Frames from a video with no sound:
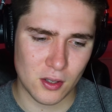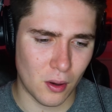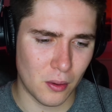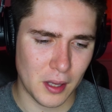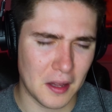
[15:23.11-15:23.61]

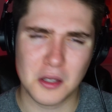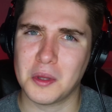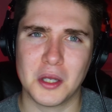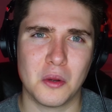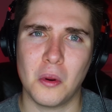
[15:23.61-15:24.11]
So yeah, that's
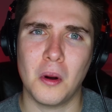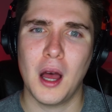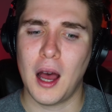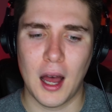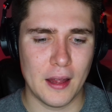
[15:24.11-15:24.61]
really cool.
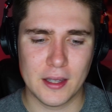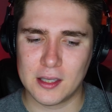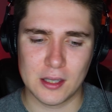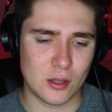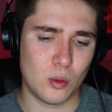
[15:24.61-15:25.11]
Uh, this
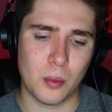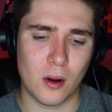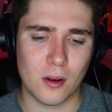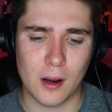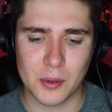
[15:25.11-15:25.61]
is a
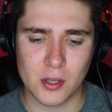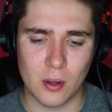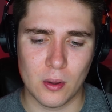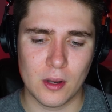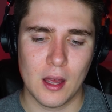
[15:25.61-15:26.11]
two-parter
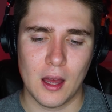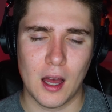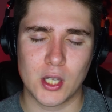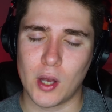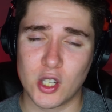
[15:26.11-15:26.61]
episode,
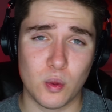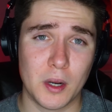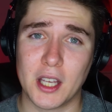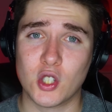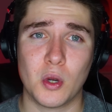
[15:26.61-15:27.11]
uh, so I just want
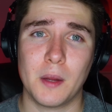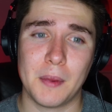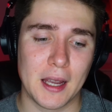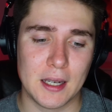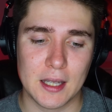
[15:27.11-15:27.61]
to get straight
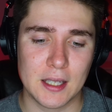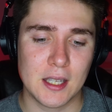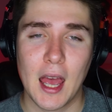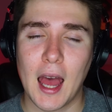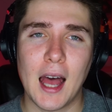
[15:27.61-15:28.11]
back into this.
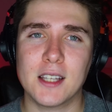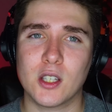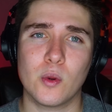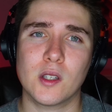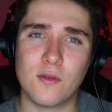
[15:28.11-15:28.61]
As
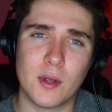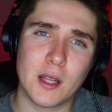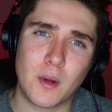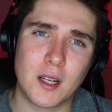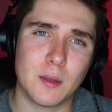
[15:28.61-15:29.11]
always, fill like
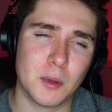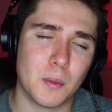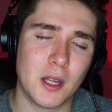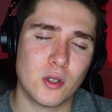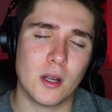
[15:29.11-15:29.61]
the reactions up at the
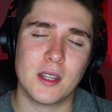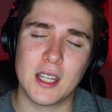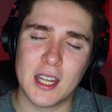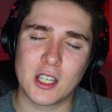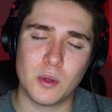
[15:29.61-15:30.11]
Patreon. The
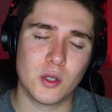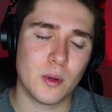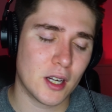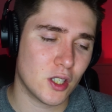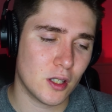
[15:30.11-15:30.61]
next week's
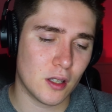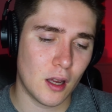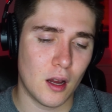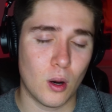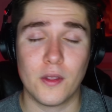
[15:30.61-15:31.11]
reactions,
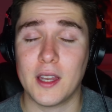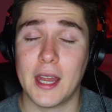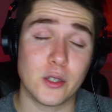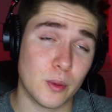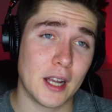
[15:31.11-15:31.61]
uh, or the
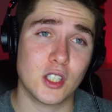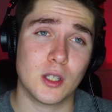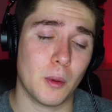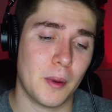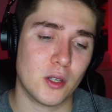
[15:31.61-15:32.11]
next reactions
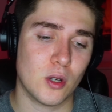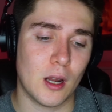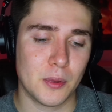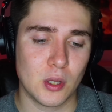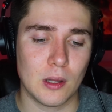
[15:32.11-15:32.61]
up on Patreon,
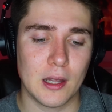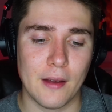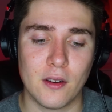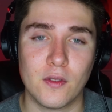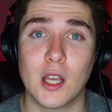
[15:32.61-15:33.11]
episode
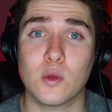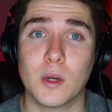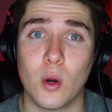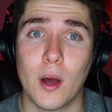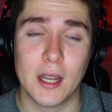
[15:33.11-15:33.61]
eleven, if you guys want
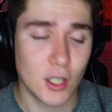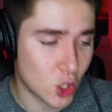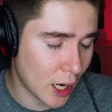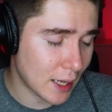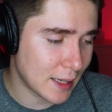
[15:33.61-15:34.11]
to go ahead and
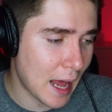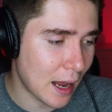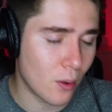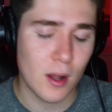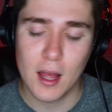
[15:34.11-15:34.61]
check that
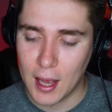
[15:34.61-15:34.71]
out.